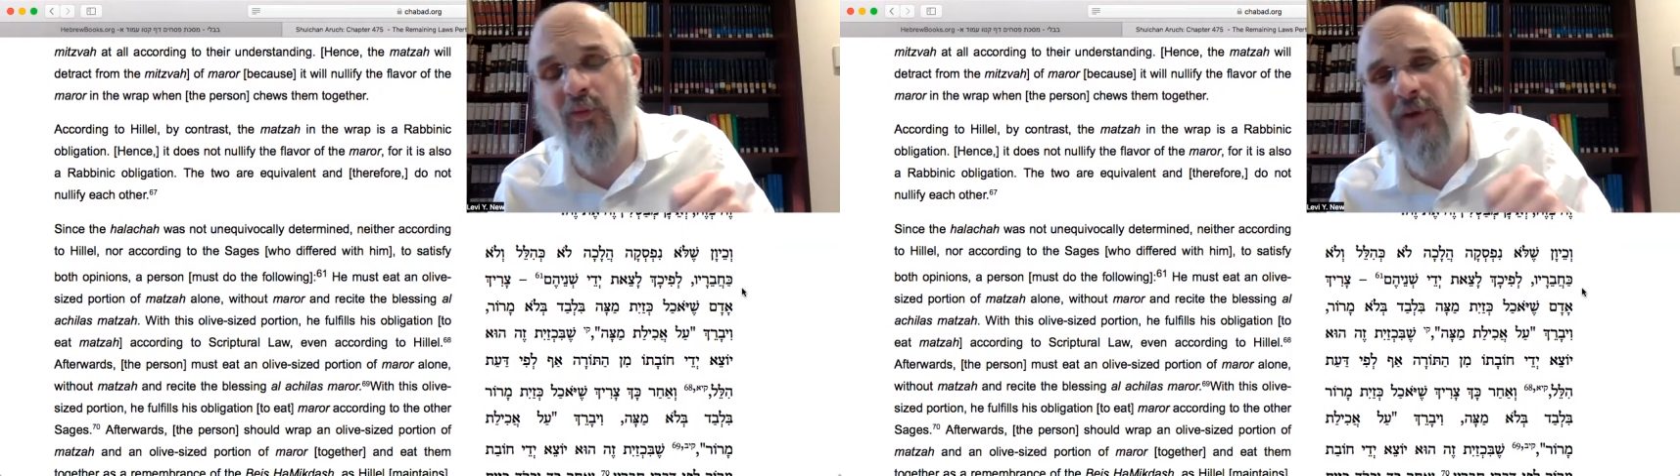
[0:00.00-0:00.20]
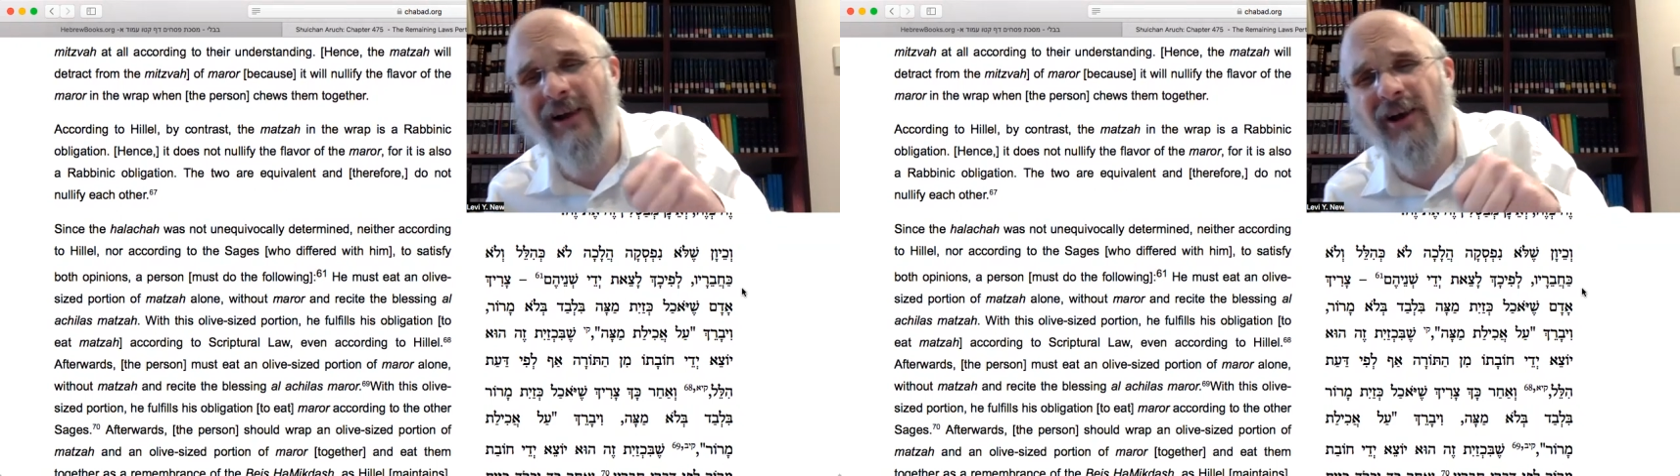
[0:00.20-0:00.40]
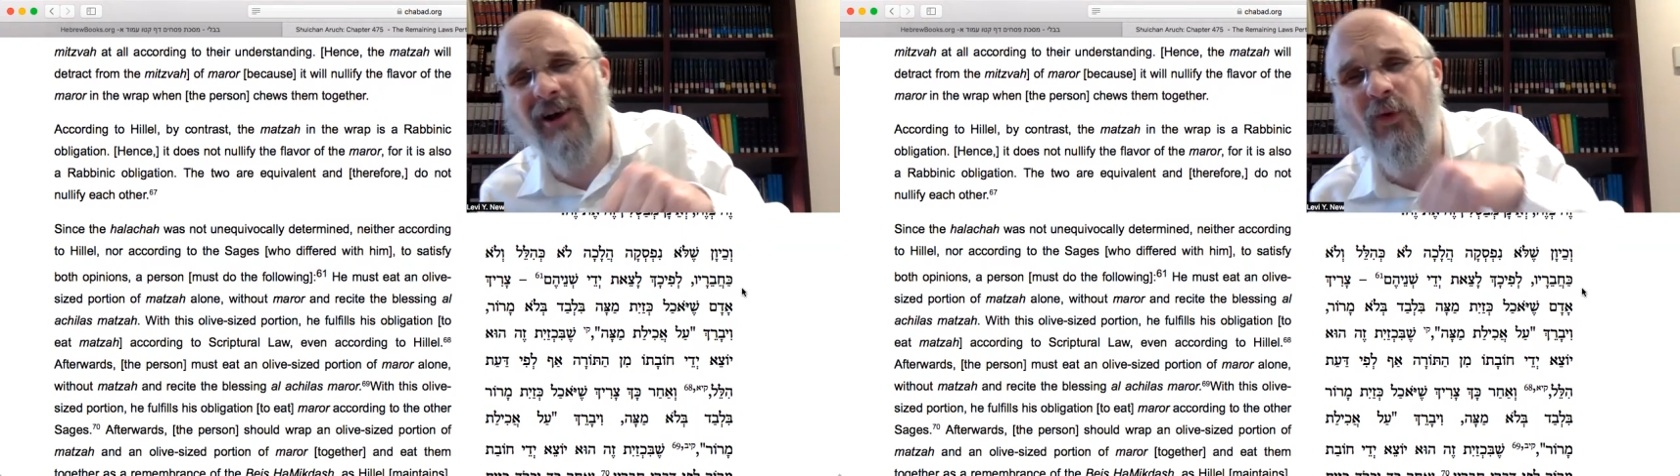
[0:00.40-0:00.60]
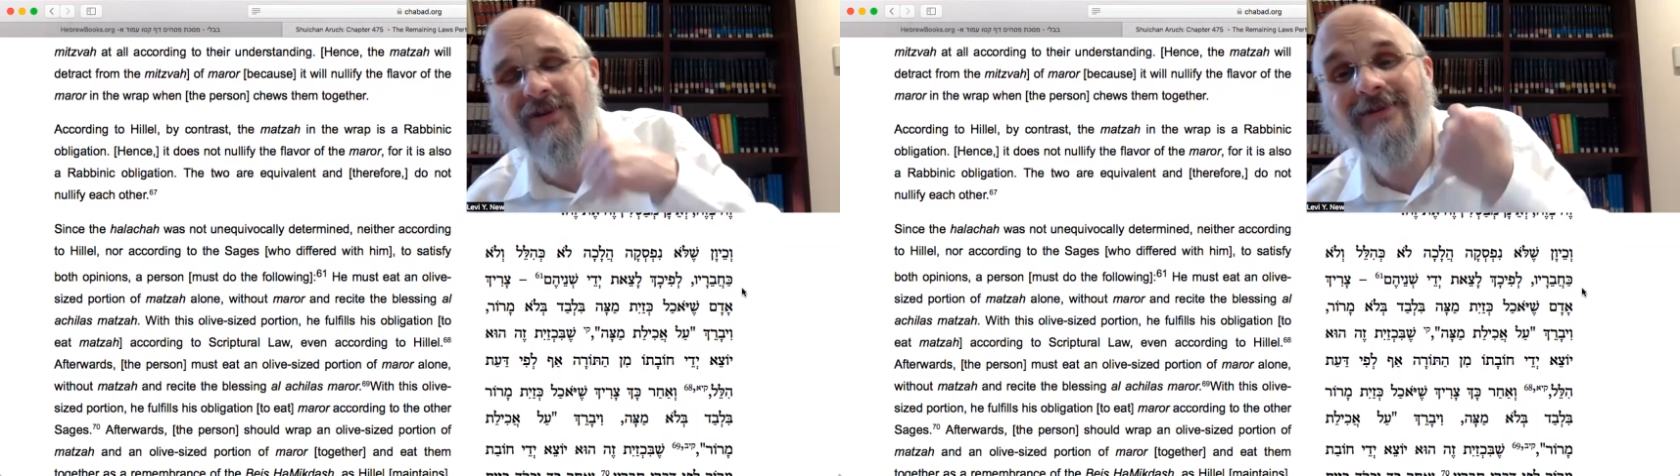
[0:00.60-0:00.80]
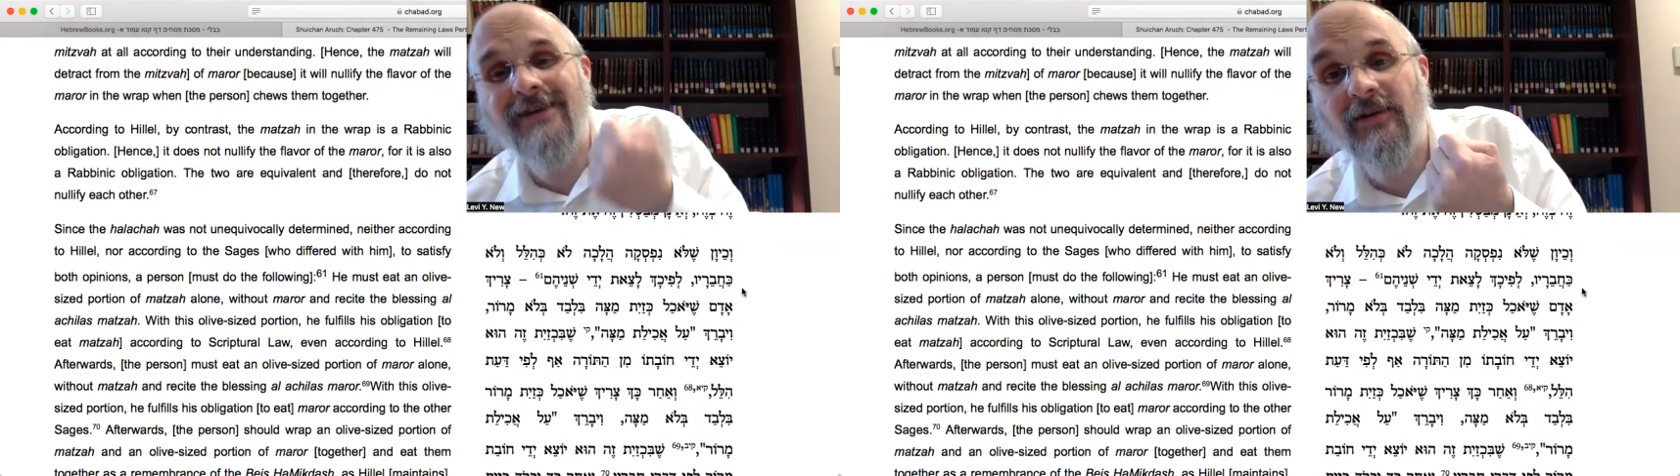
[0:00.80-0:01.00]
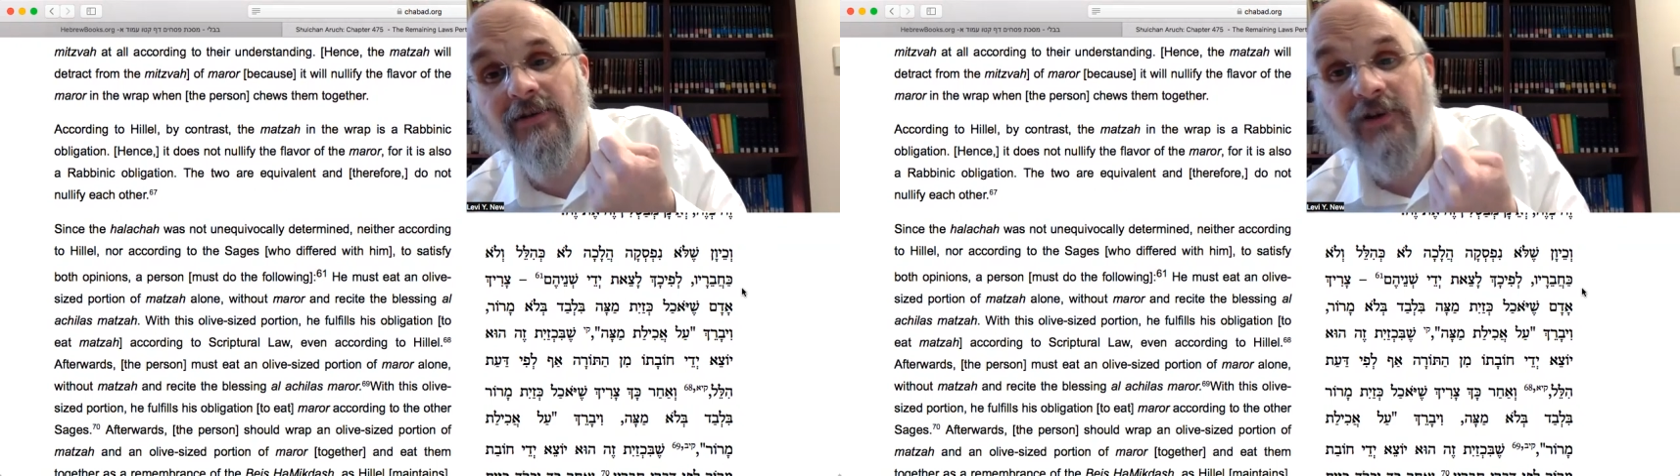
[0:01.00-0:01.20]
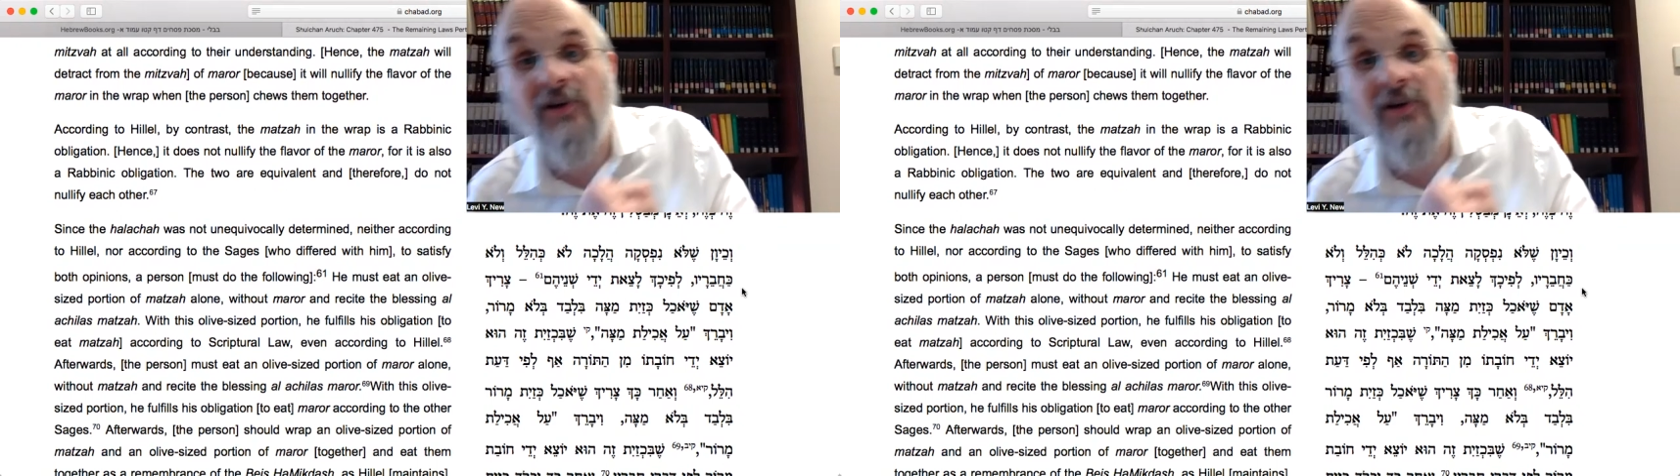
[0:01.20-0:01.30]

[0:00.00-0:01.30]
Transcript: The halacha wasn't settled,